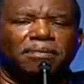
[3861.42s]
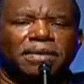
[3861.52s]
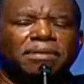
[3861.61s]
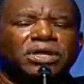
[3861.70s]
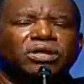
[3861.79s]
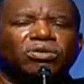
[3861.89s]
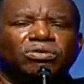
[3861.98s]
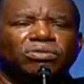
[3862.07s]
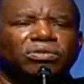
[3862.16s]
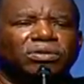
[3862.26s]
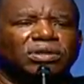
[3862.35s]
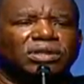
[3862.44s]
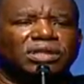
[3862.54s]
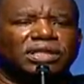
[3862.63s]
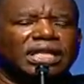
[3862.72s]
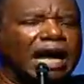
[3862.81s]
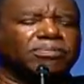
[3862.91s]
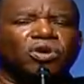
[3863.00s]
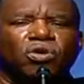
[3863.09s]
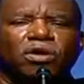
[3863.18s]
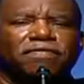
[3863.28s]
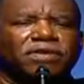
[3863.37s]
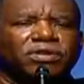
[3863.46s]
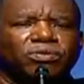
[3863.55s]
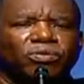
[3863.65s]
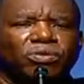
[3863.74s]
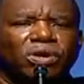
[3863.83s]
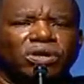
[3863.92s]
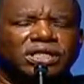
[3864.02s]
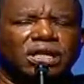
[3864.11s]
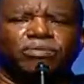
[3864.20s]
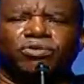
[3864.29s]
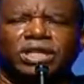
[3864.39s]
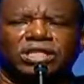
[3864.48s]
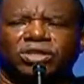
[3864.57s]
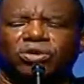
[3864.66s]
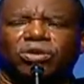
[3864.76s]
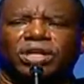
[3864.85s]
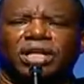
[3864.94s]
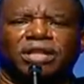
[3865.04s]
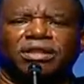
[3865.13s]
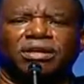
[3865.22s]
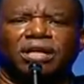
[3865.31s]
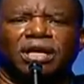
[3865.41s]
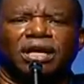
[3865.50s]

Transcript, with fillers: maybe you stopped going for some reason or another,